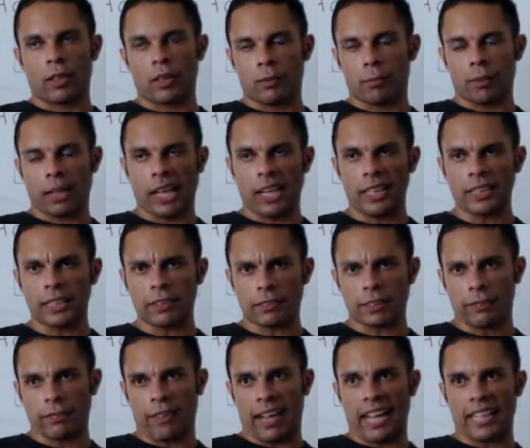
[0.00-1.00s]
because of the
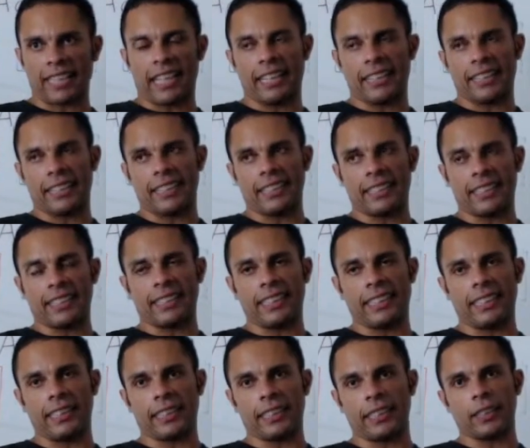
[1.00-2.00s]
fact that these
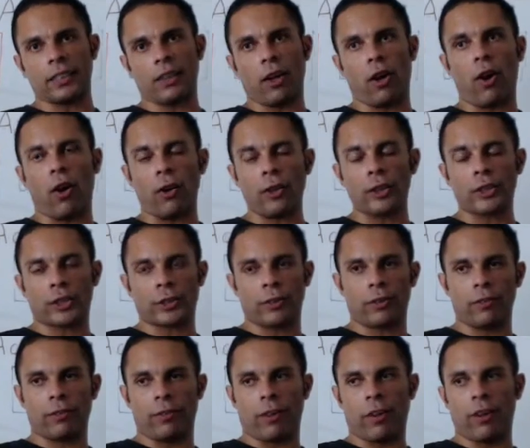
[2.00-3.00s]
diseases also
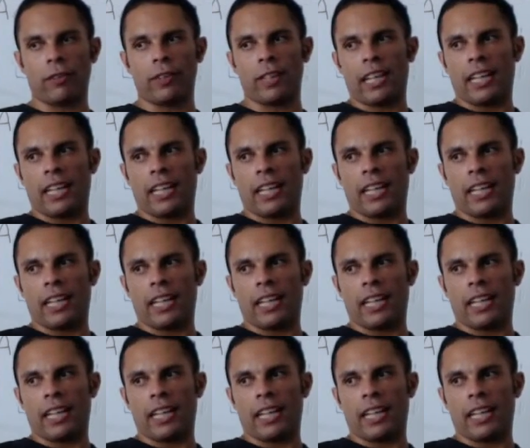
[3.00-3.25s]
involve